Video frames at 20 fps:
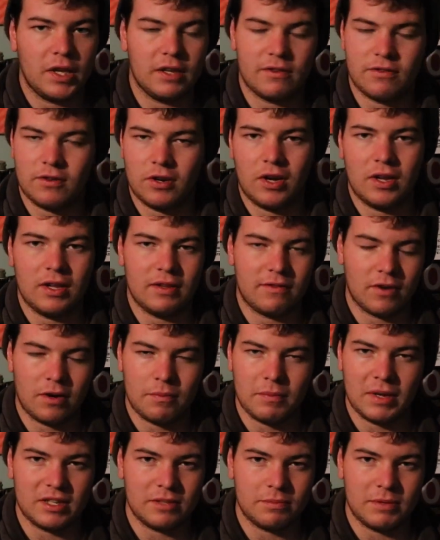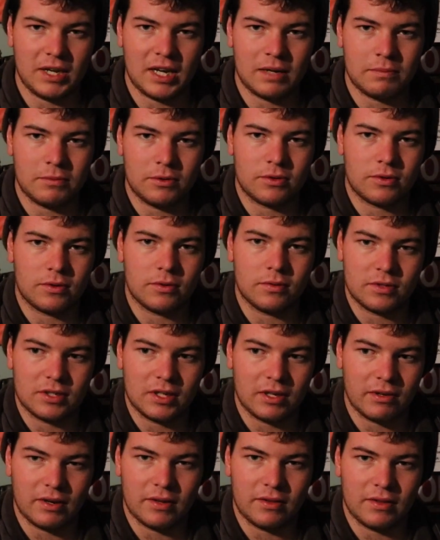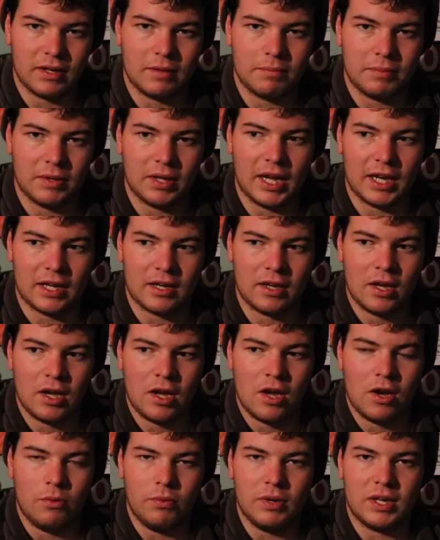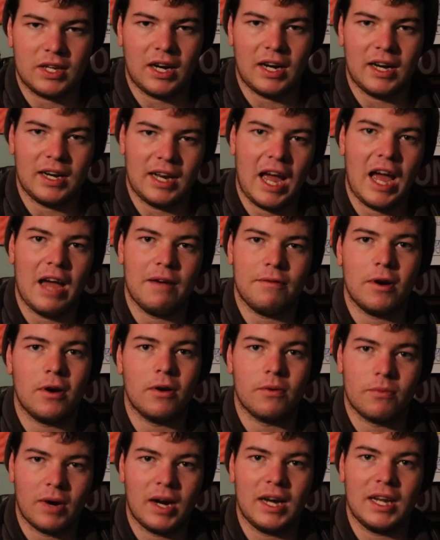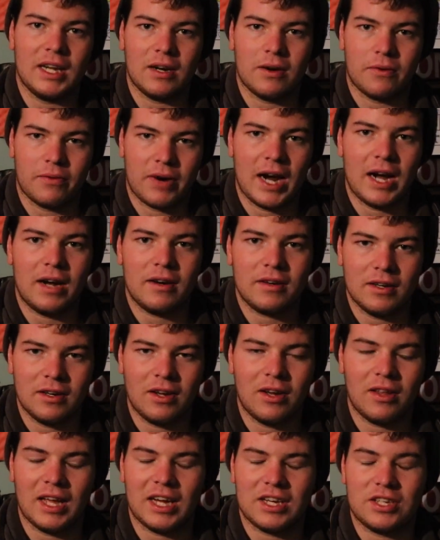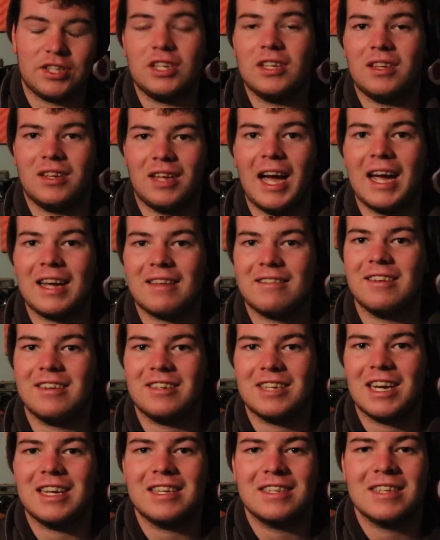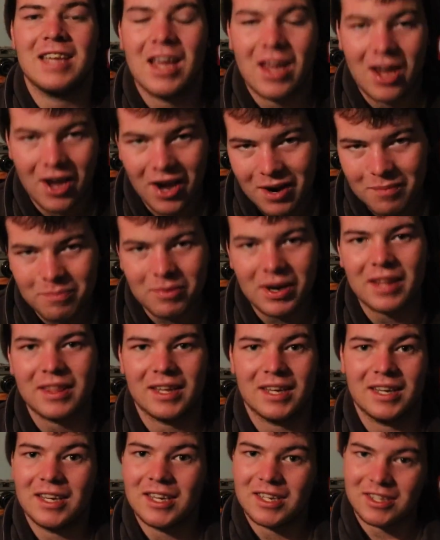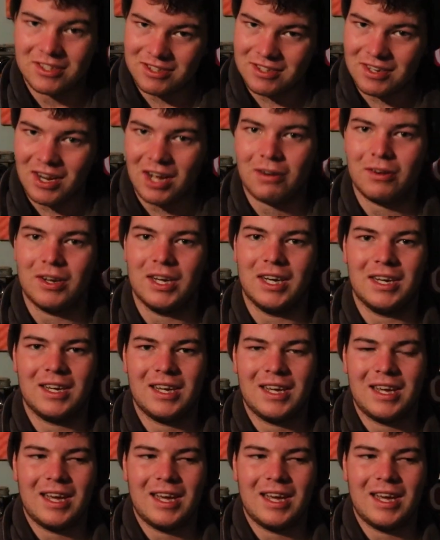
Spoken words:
It's not meant to be animal cruelty or anything, but like, we can't have her running around. I know that she likes to chase her brother, Snowy.